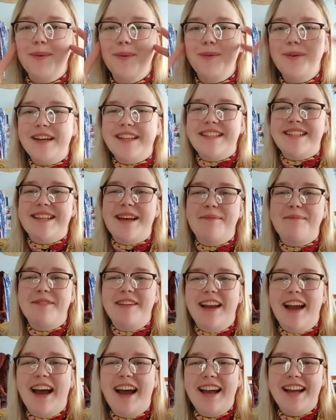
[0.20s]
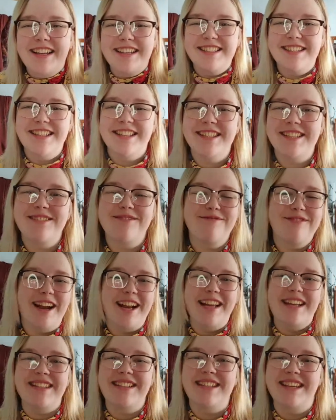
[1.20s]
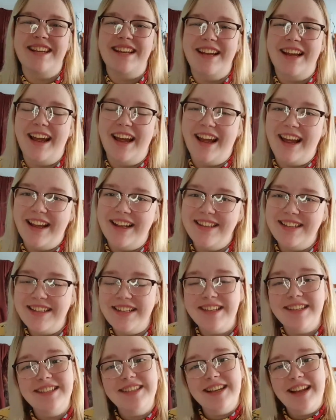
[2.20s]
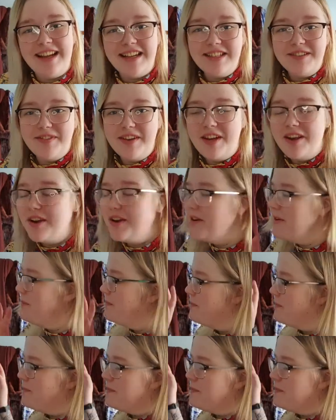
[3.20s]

What's up guys, it's Radius here and in today's video